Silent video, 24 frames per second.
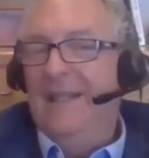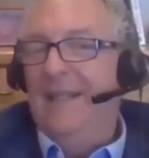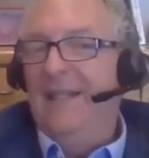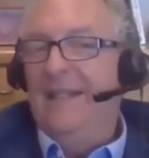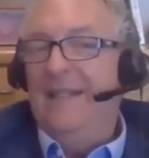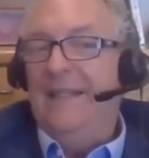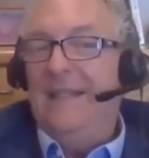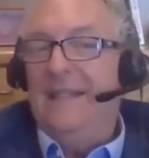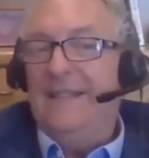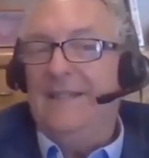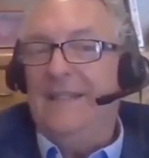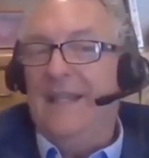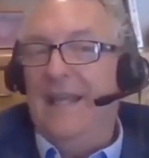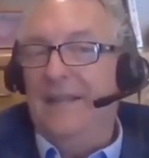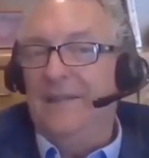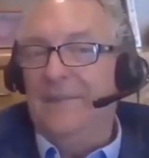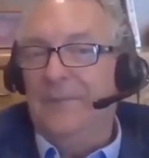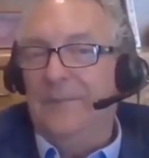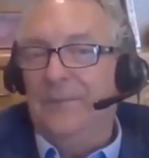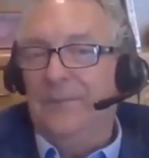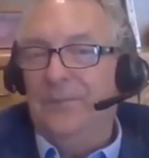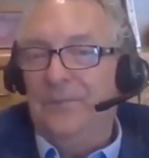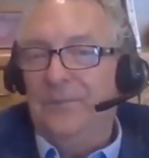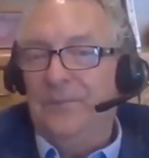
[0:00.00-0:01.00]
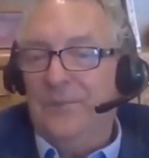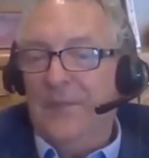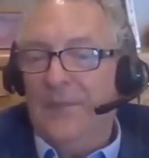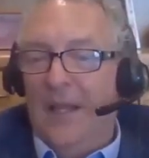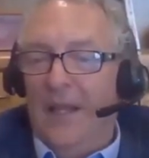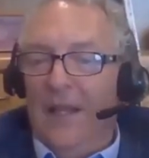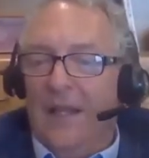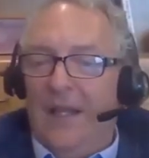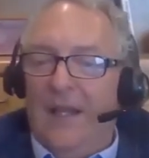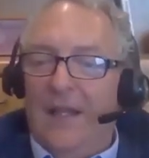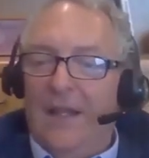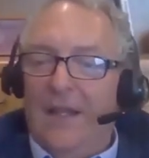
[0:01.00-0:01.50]
That's it.
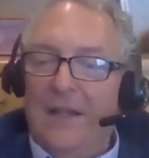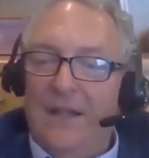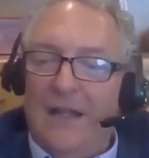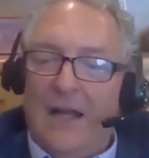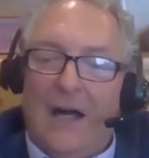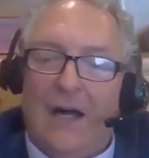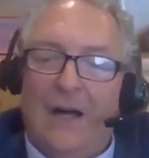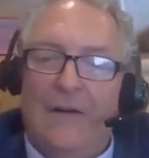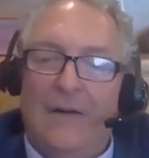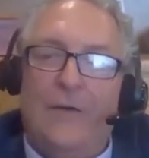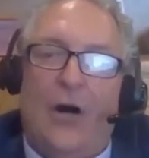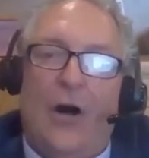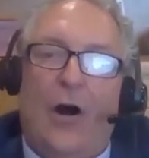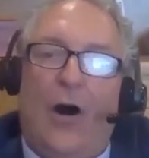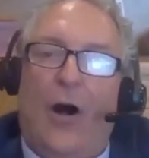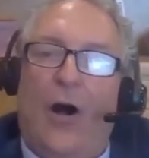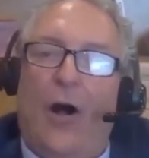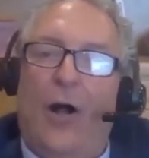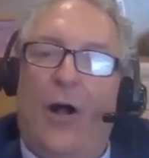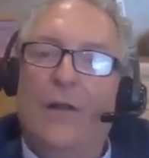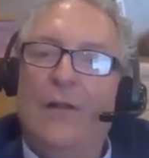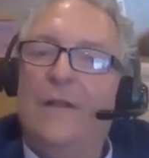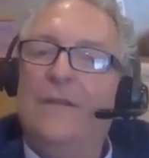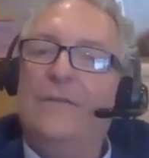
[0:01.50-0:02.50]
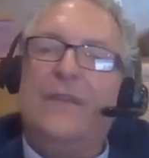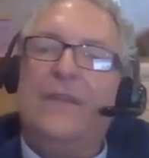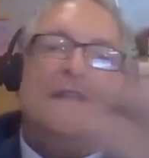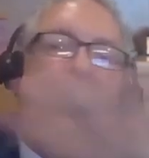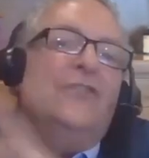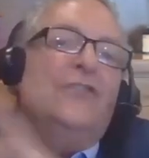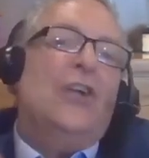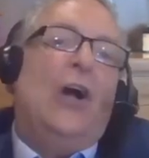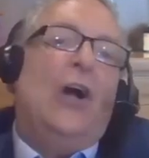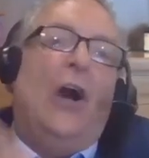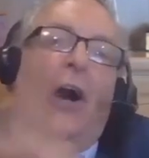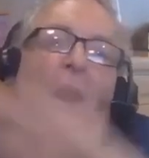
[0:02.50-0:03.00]
Of all of
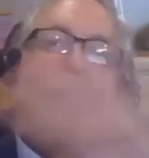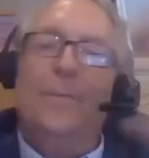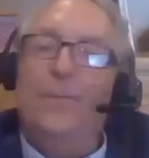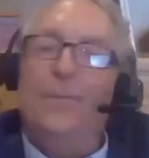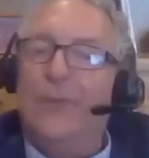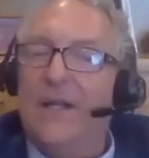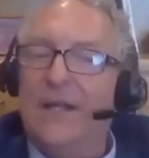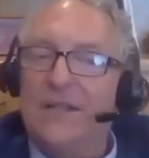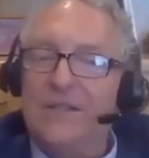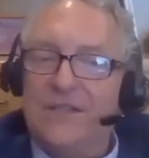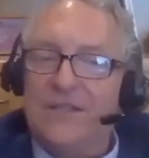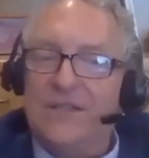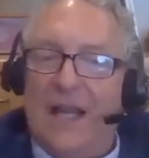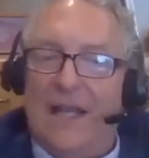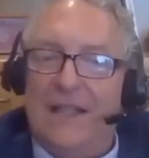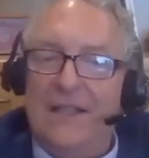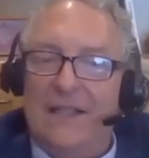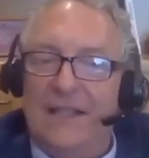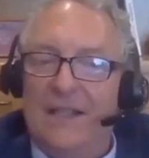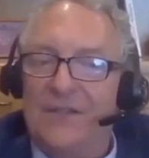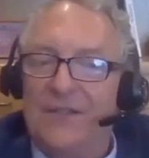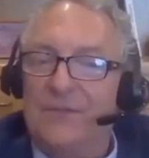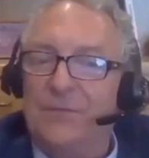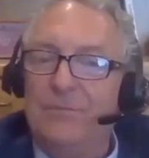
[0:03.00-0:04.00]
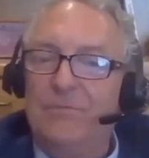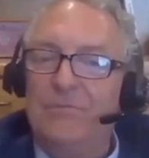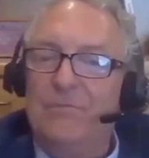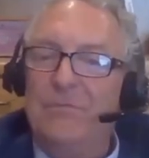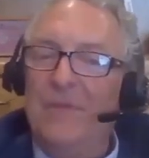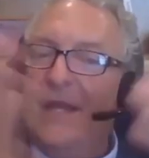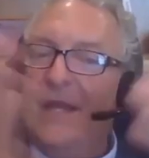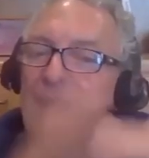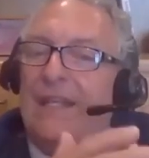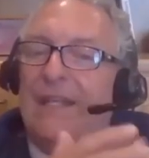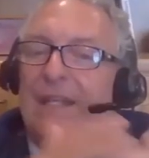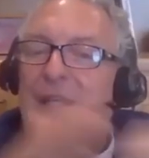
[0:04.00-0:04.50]
these complex ideas,
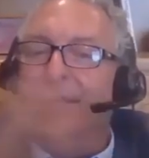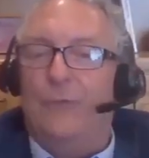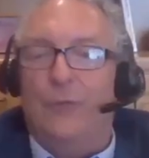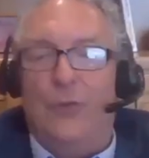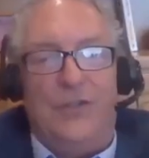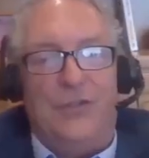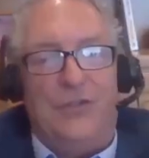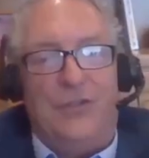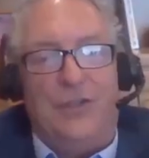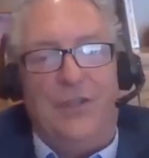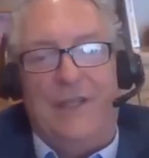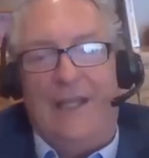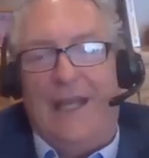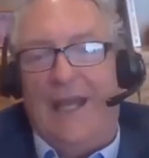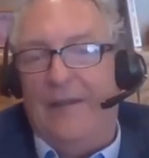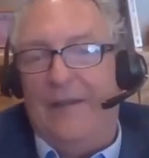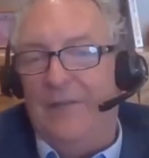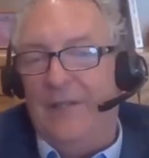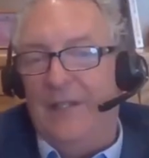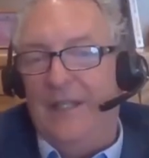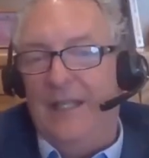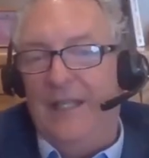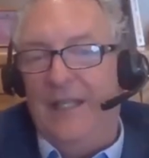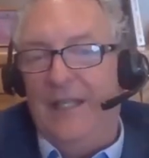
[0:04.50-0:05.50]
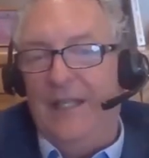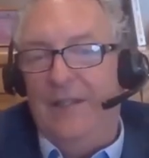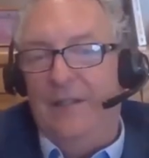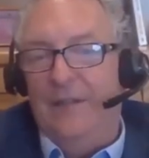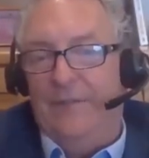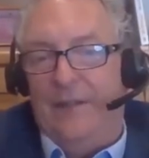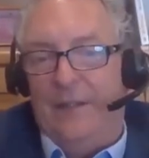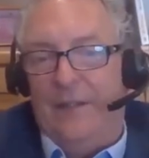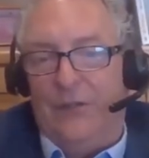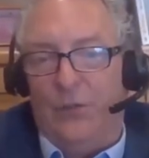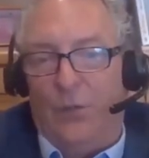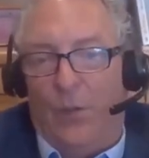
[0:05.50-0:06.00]
many of which could have an
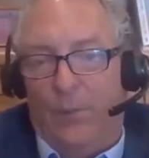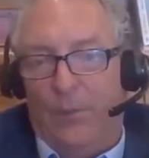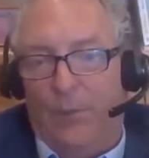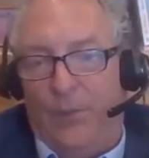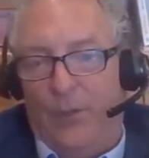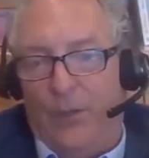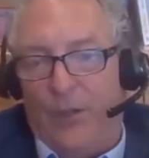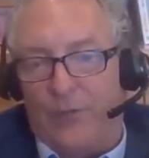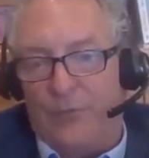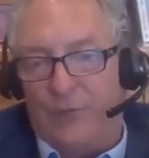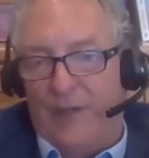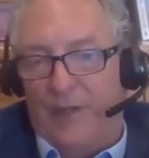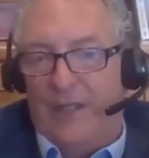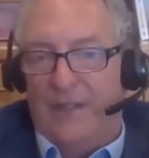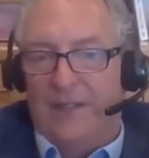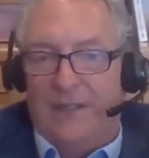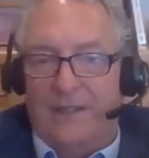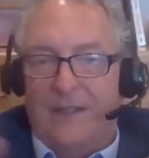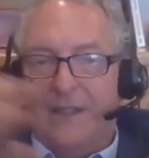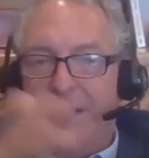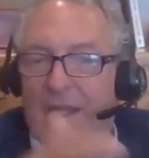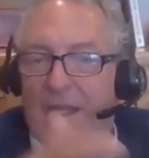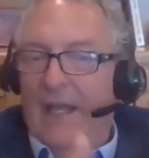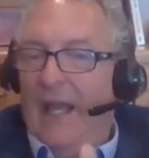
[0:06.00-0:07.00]
individual book written.